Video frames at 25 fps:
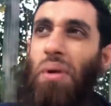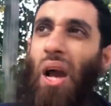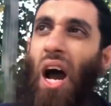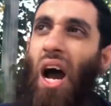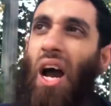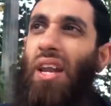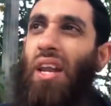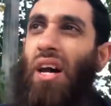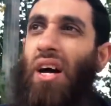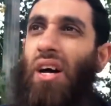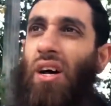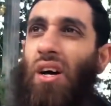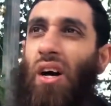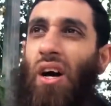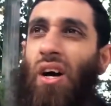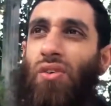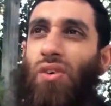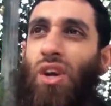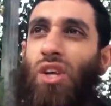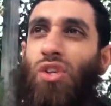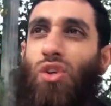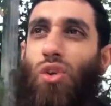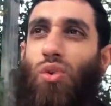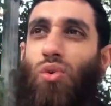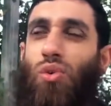behind a
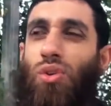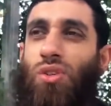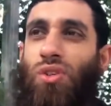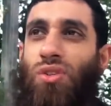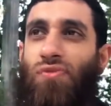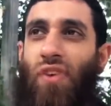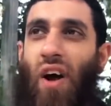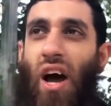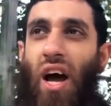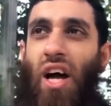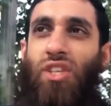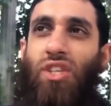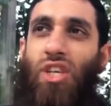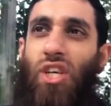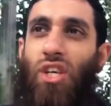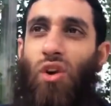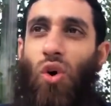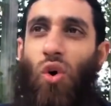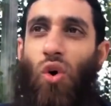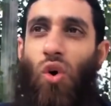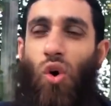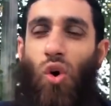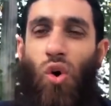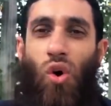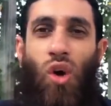Rajul who's Fajid
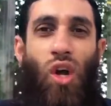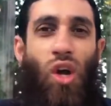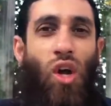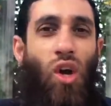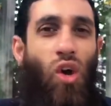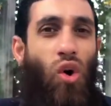or